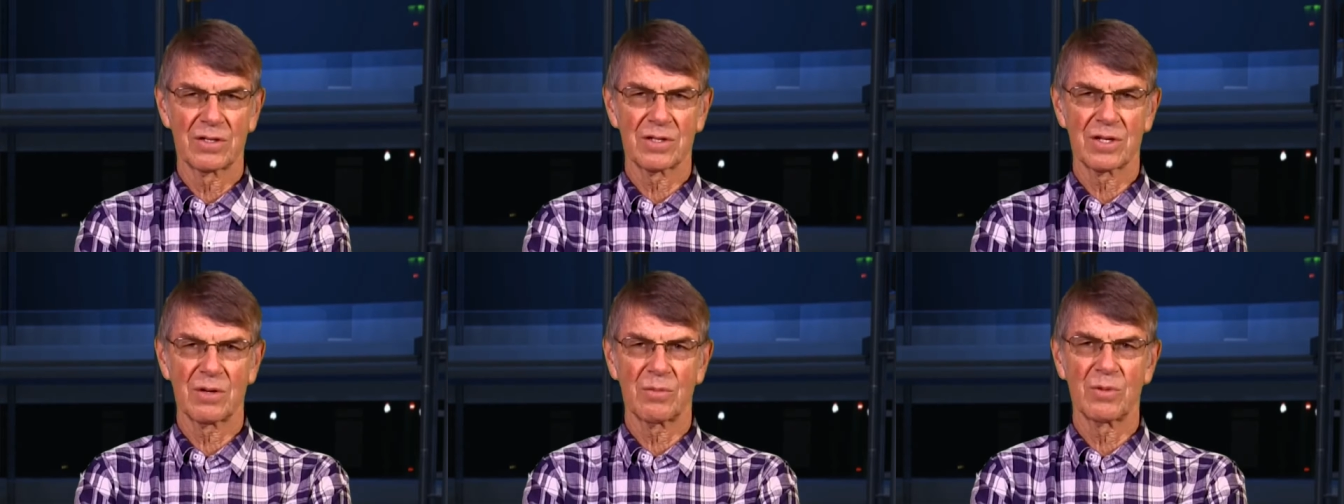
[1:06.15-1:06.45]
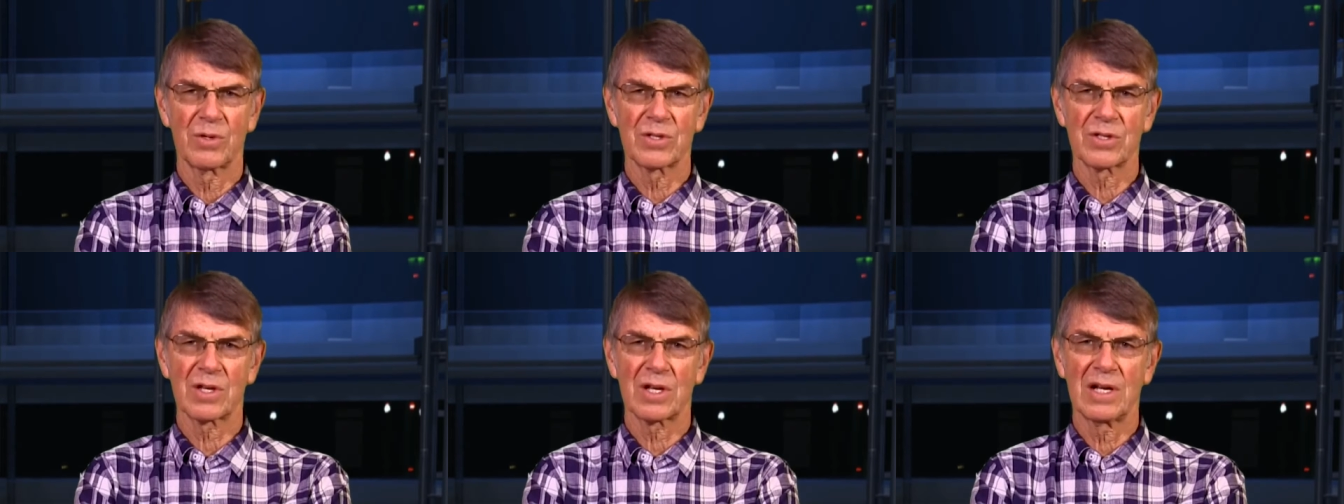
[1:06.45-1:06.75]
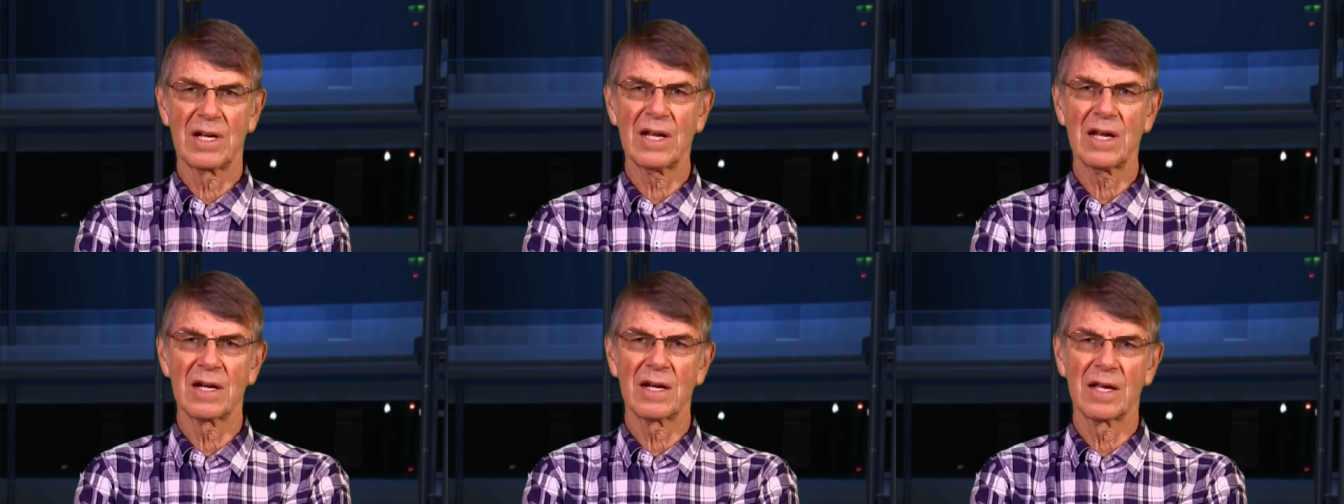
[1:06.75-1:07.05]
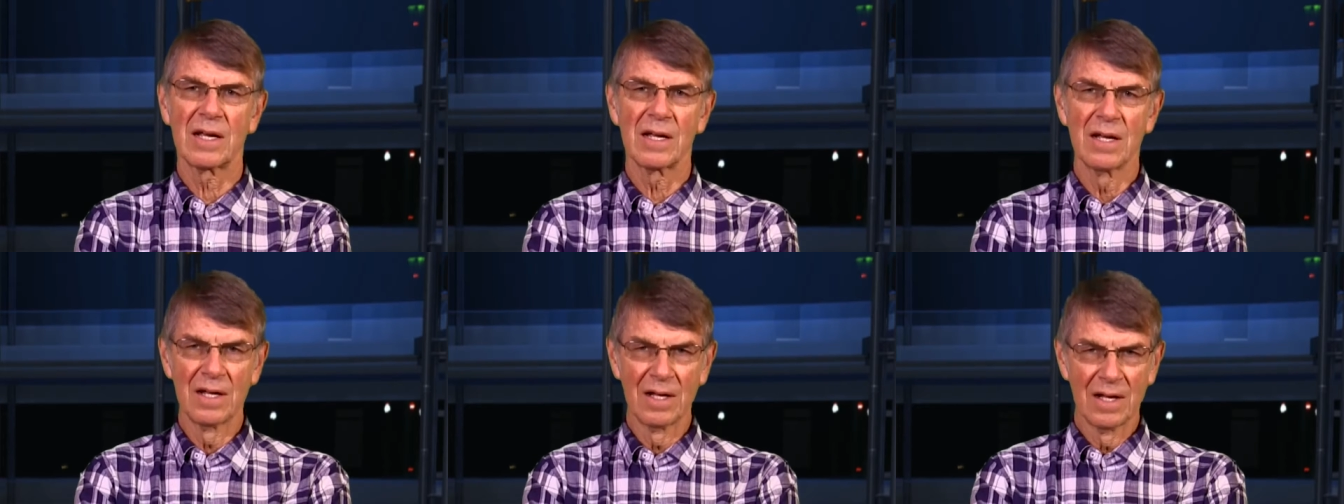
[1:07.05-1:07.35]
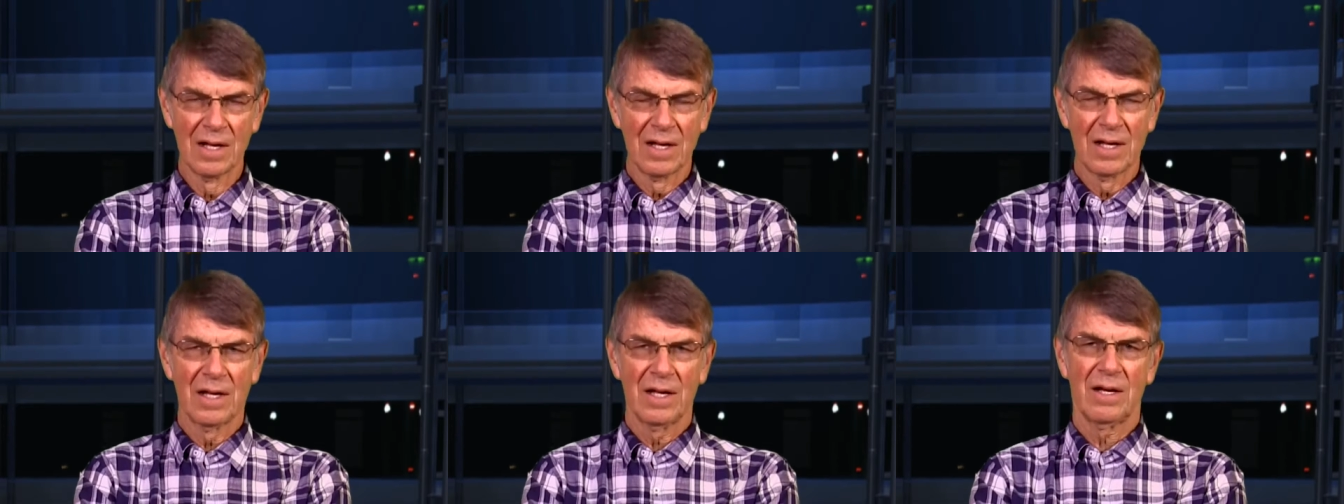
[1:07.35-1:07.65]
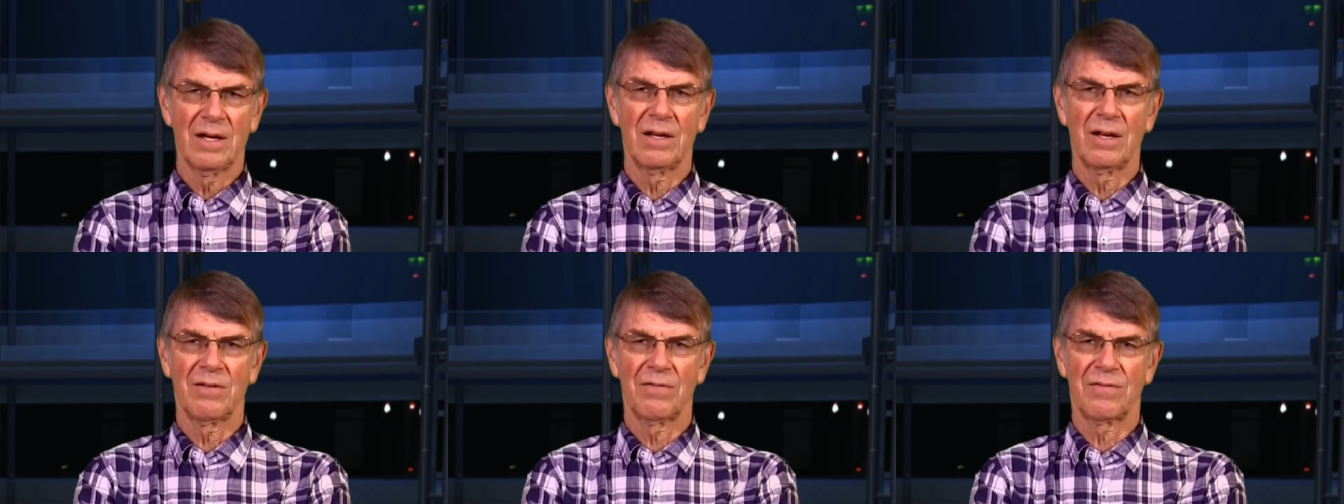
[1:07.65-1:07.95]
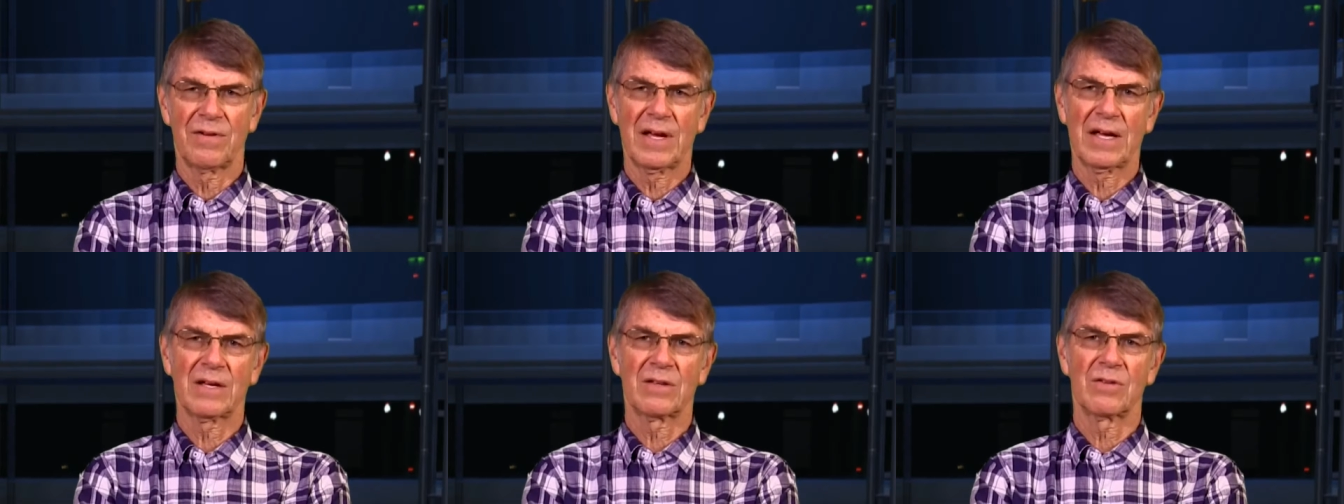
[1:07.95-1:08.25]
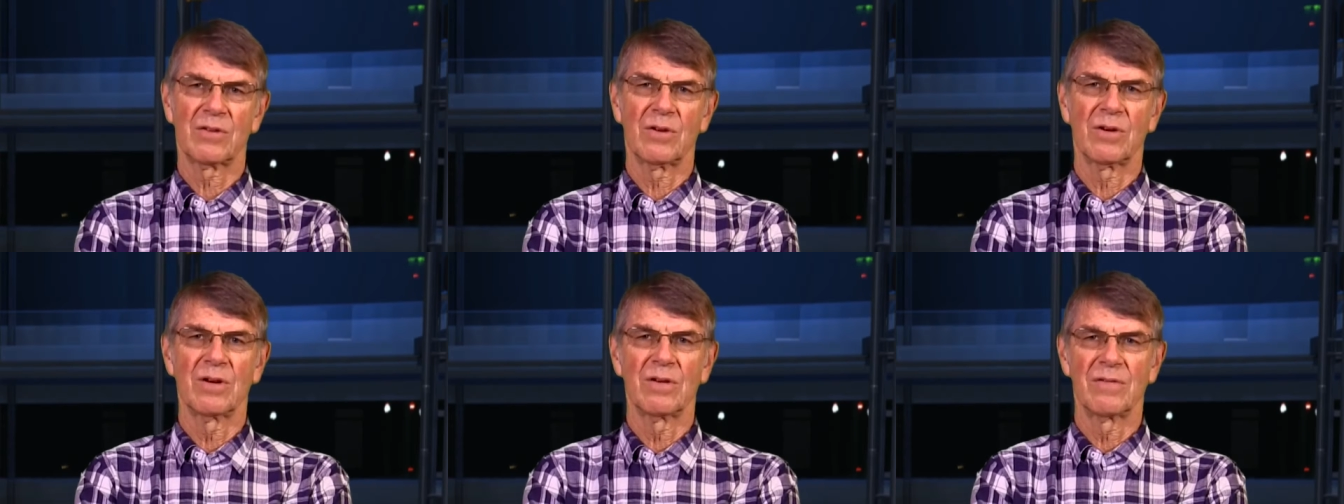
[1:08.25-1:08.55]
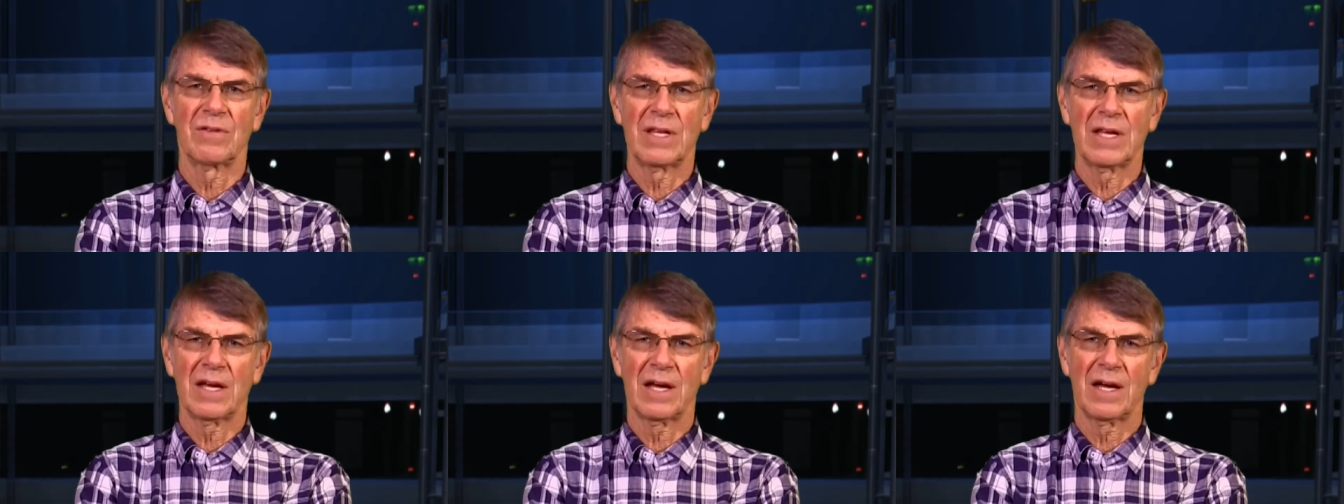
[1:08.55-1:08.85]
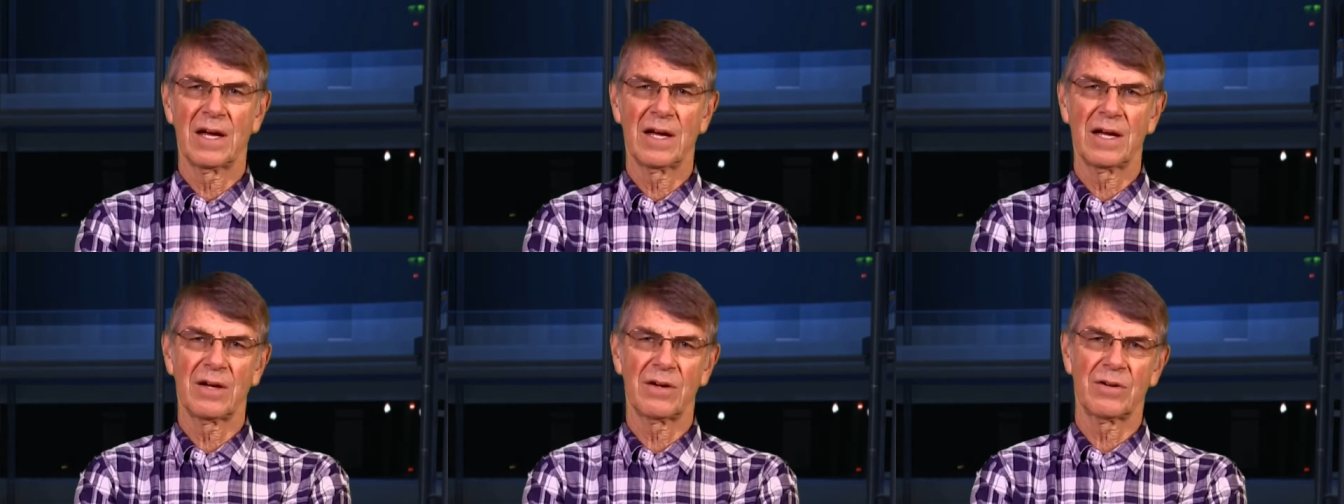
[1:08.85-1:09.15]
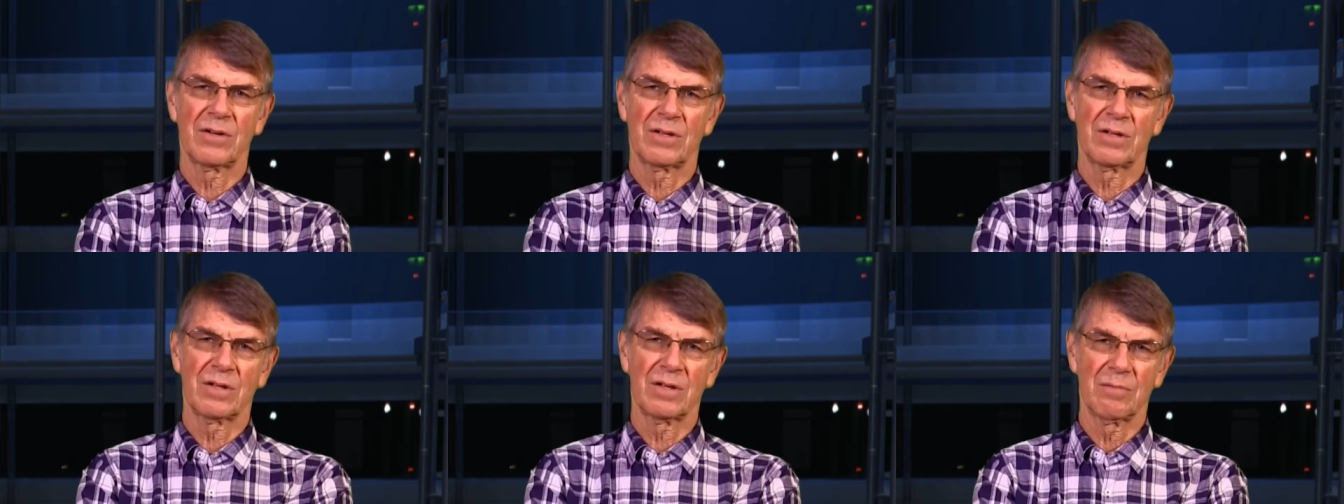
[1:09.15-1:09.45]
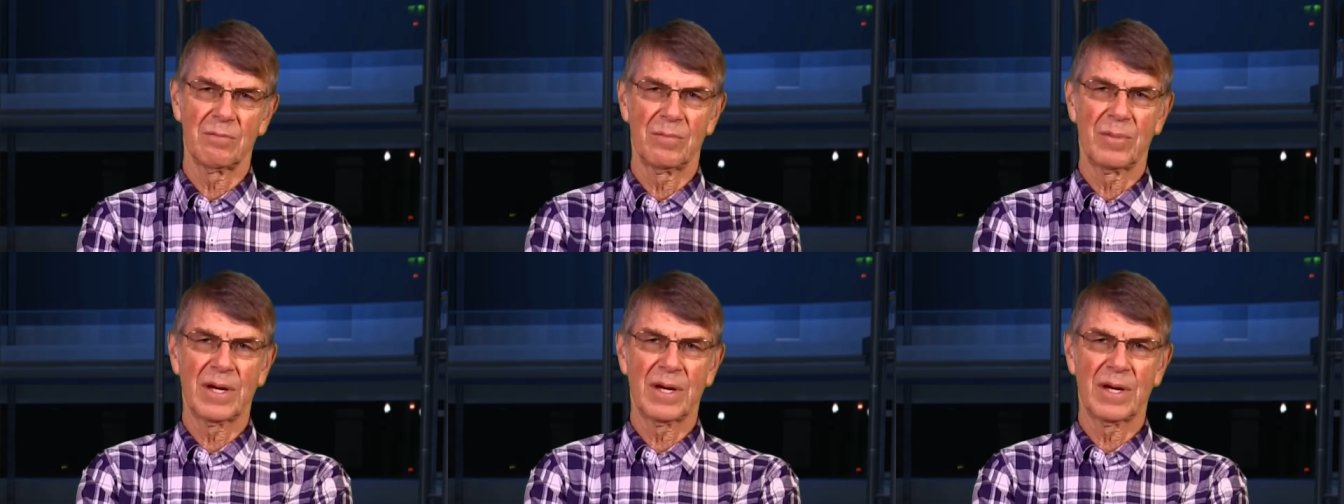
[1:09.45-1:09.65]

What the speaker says: So it was clearly an effect of the iron